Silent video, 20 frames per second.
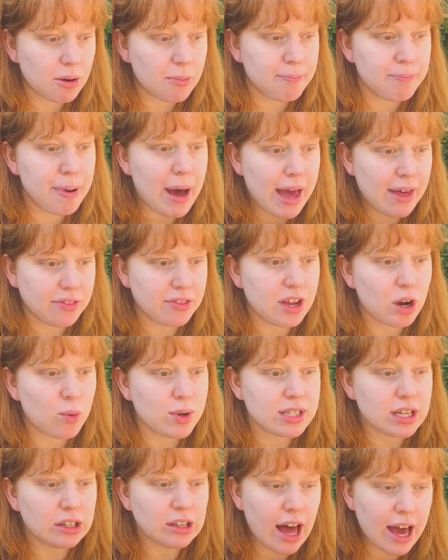but there
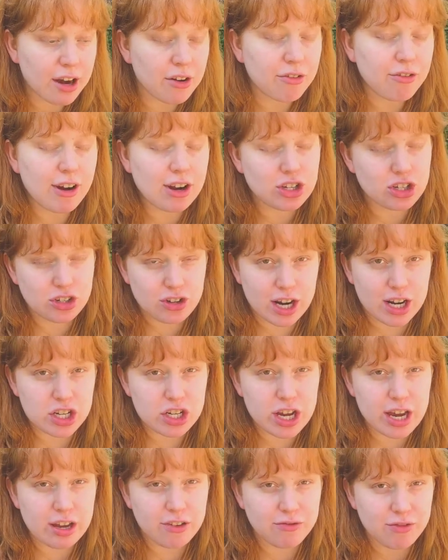was a lot of
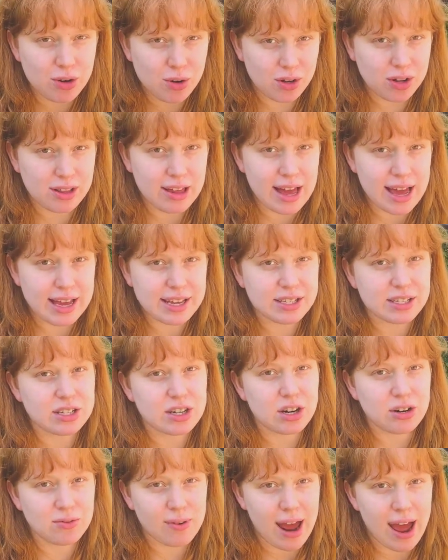frustration
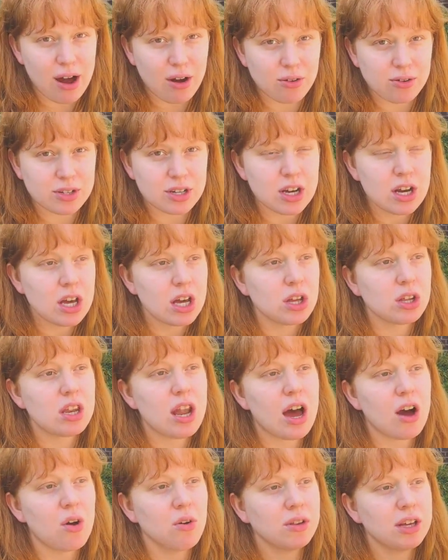vocalized around
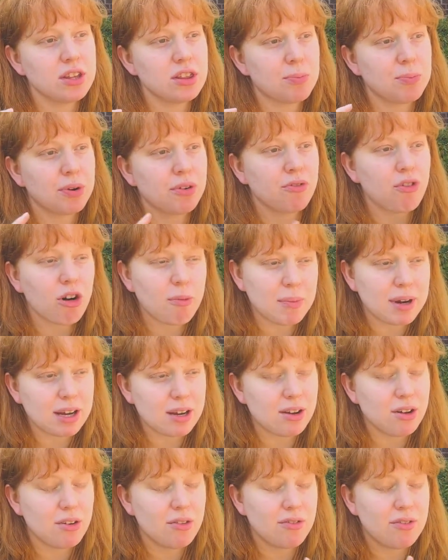not only the
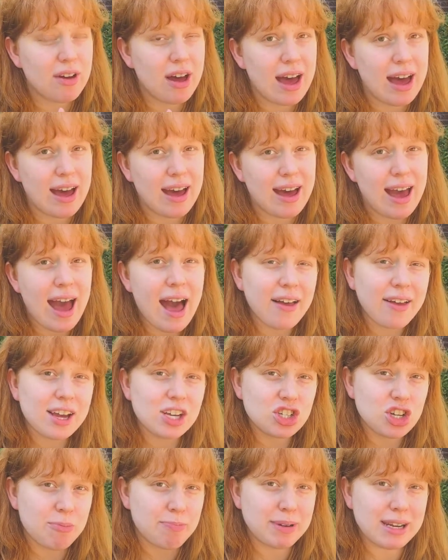performative
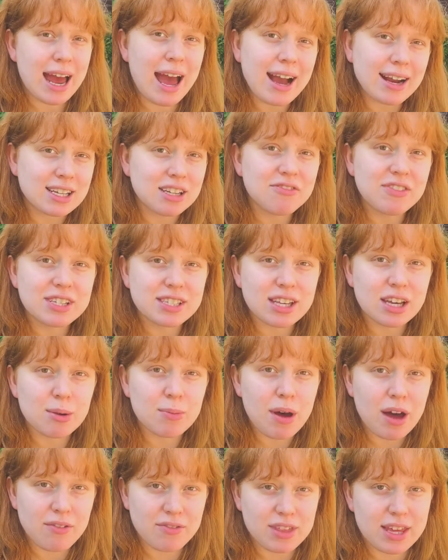allyship and activism
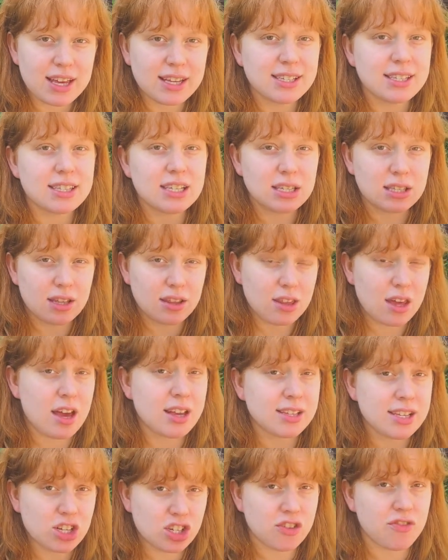of this,
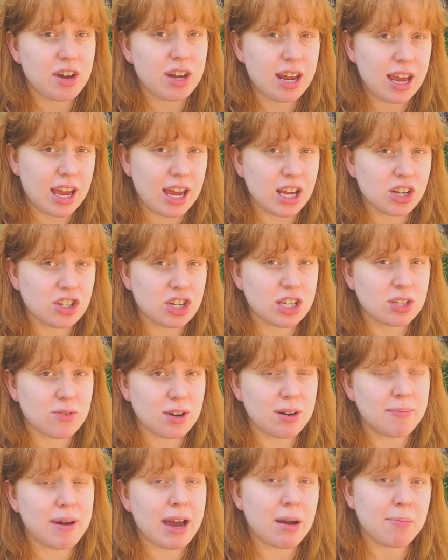Such a Fun Age is
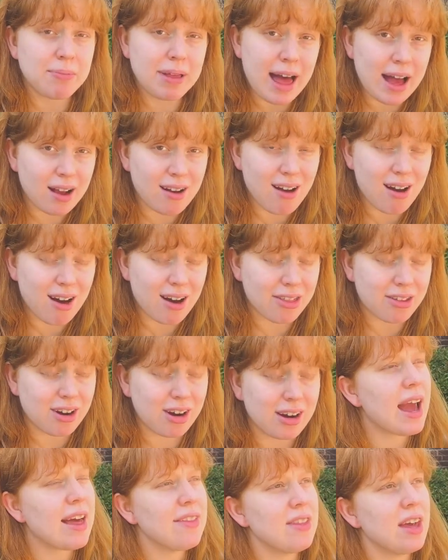written by a Black
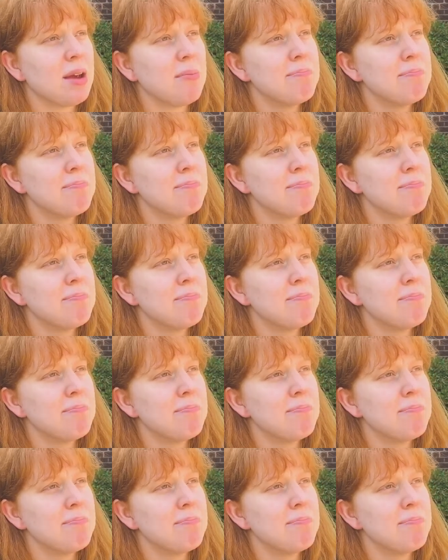author, and they